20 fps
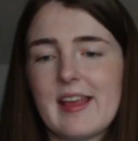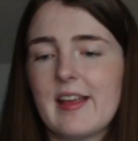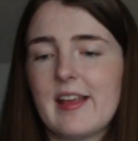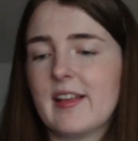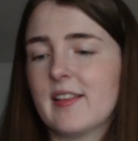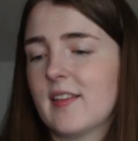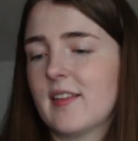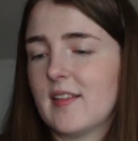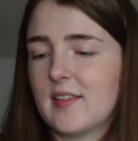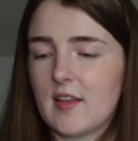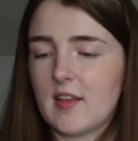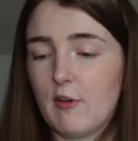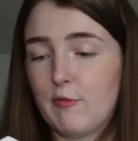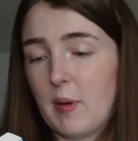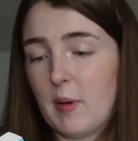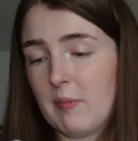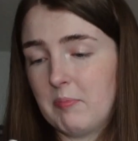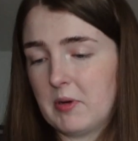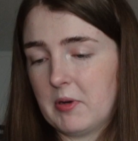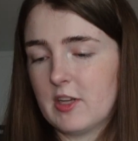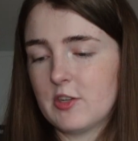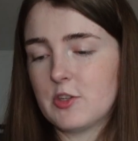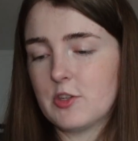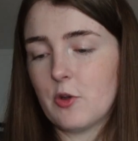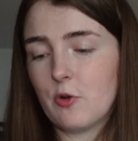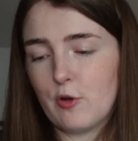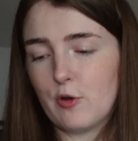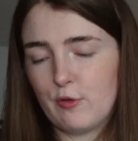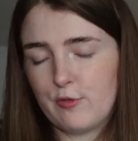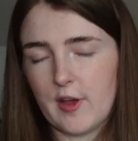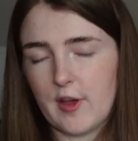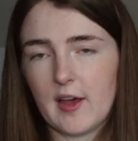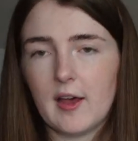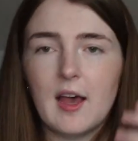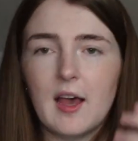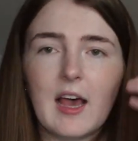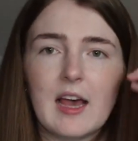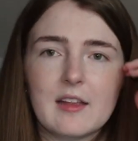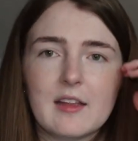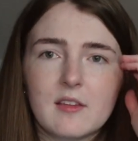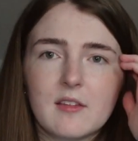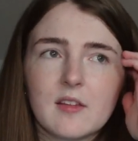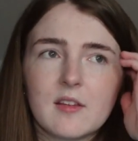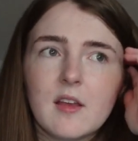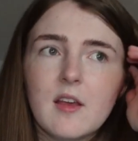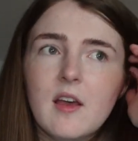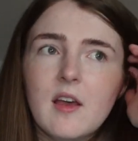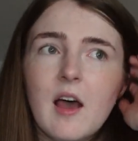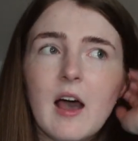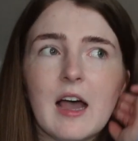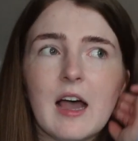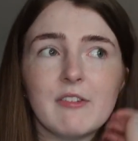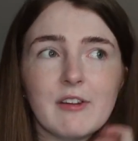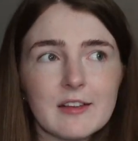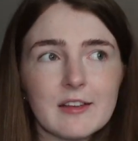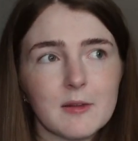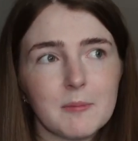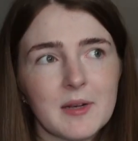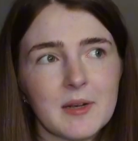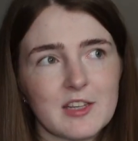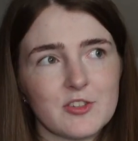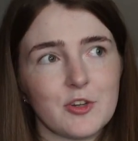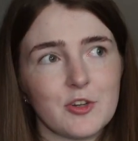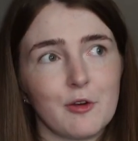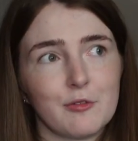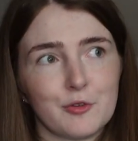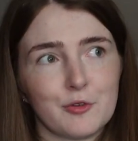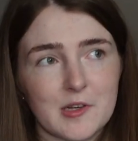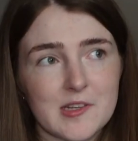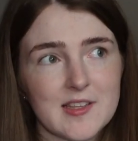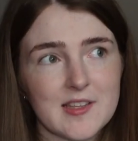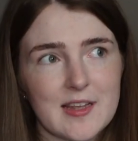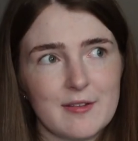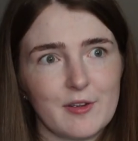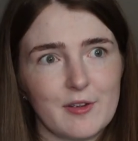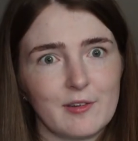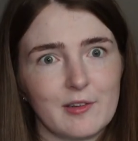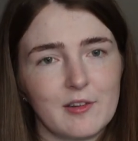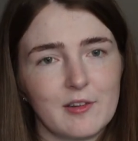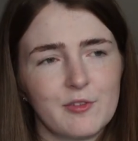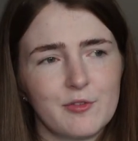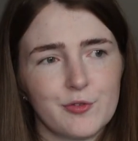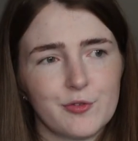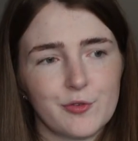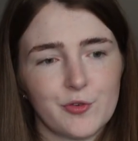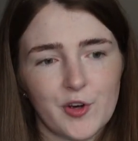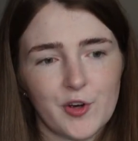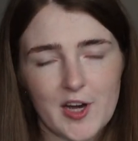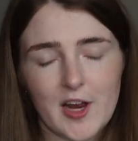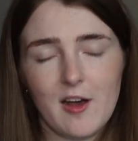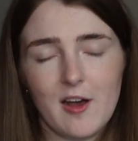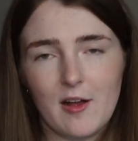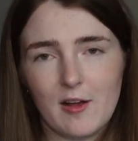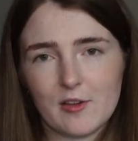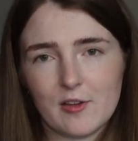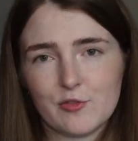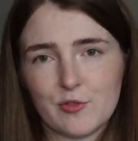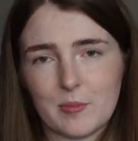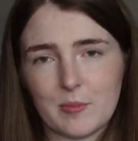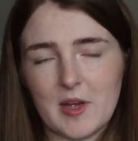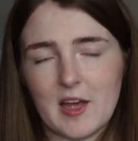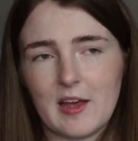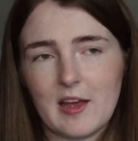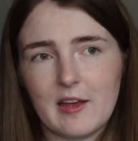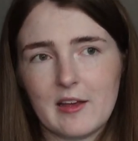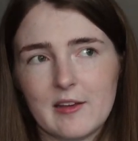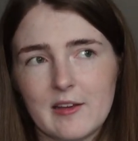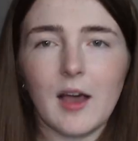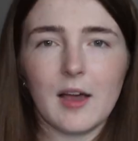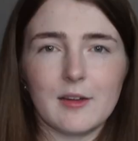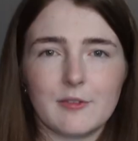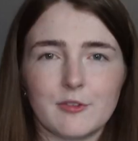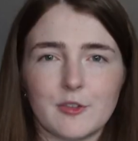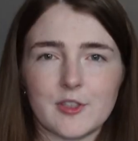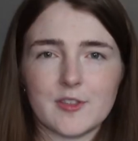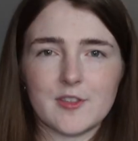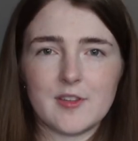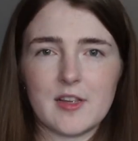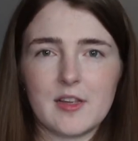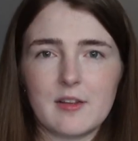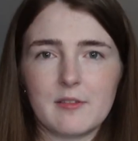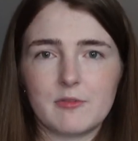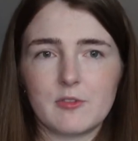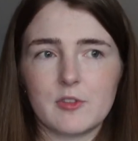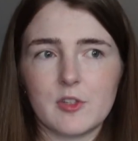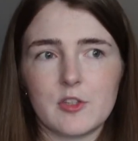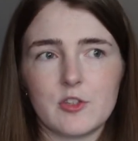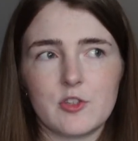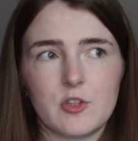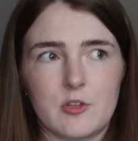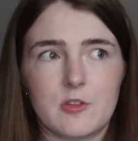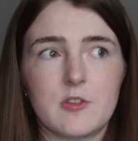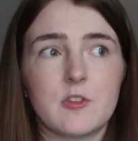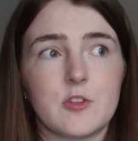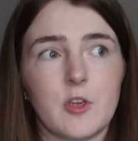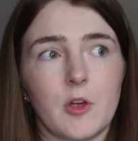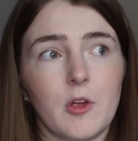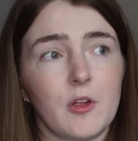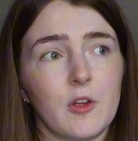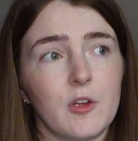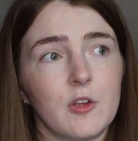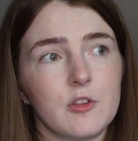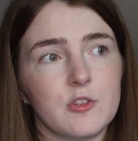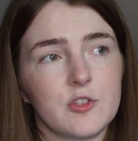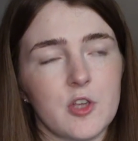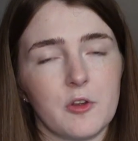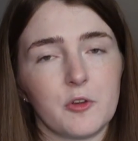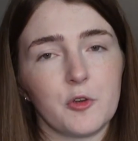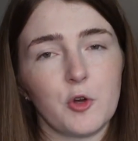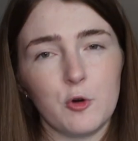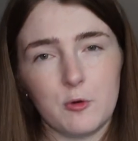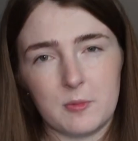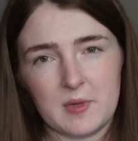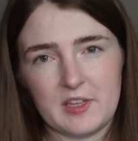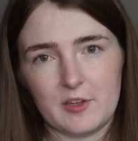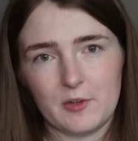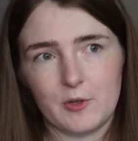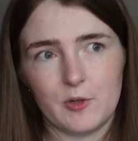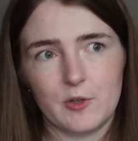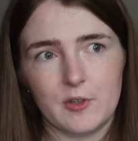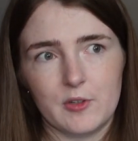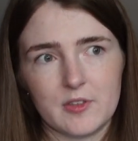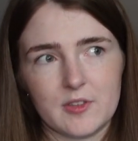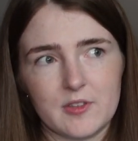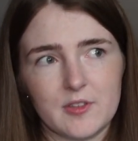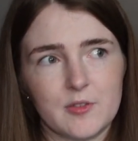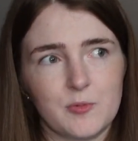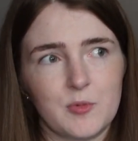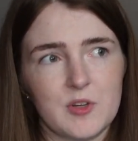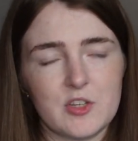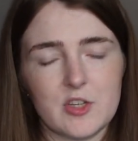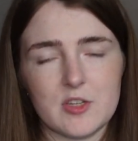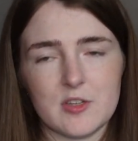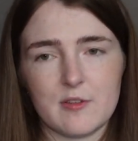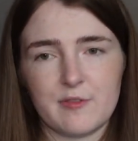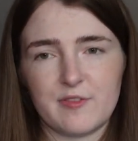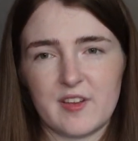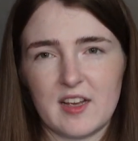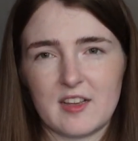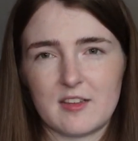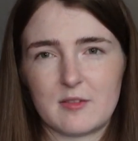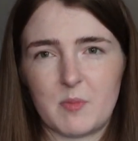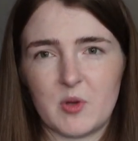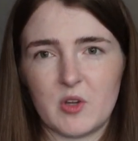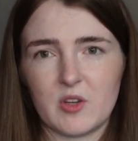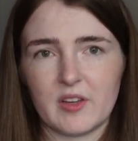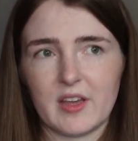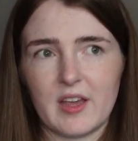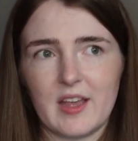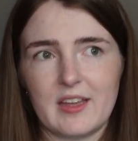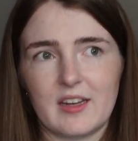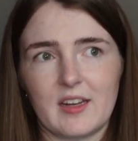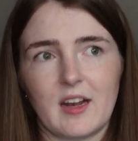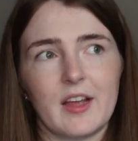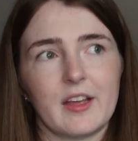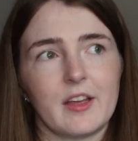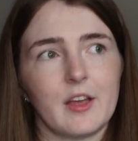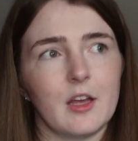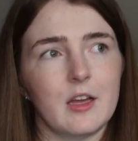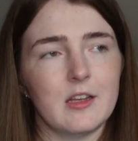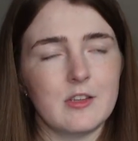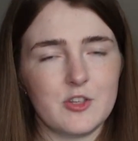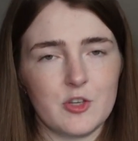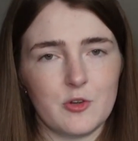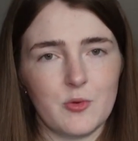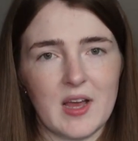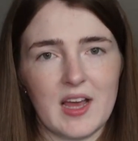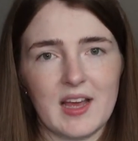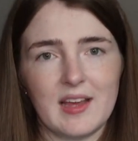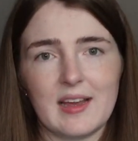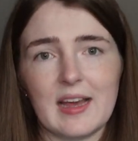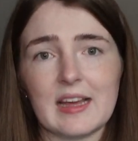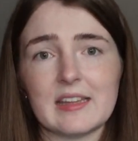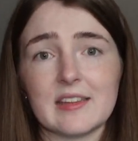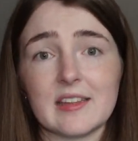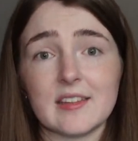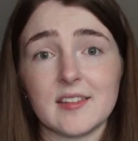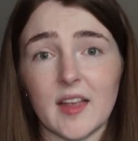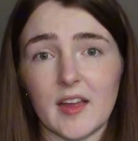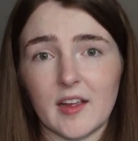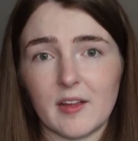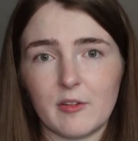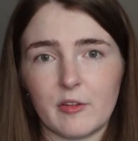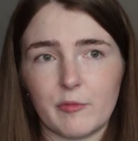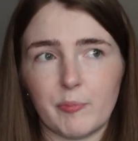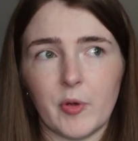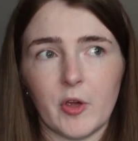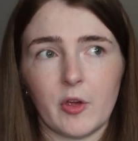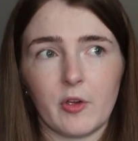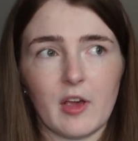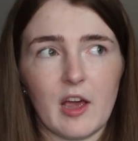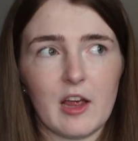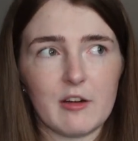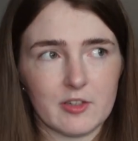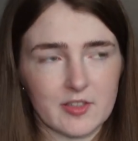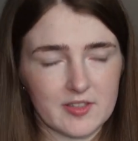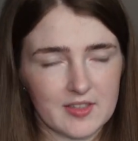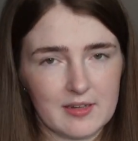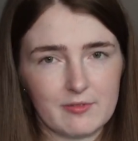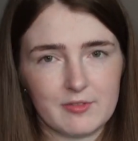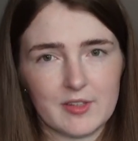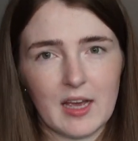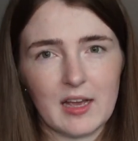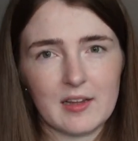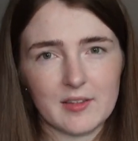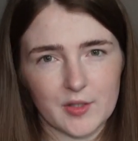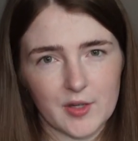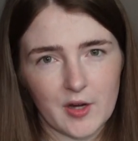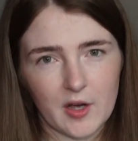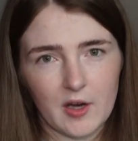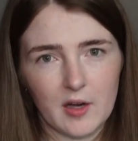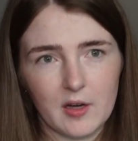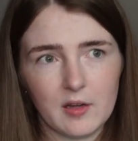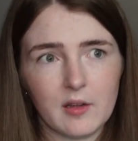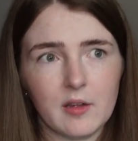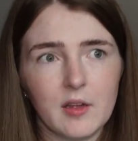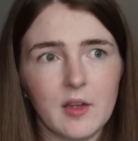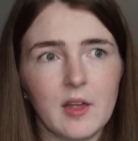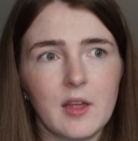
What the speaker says: indie self-published author, and I've had the pleasure of receiving 3 arcs from her. I've received Just Don't Call Me Yours, which is a first book in like a duet, and the second book I received that as an arc.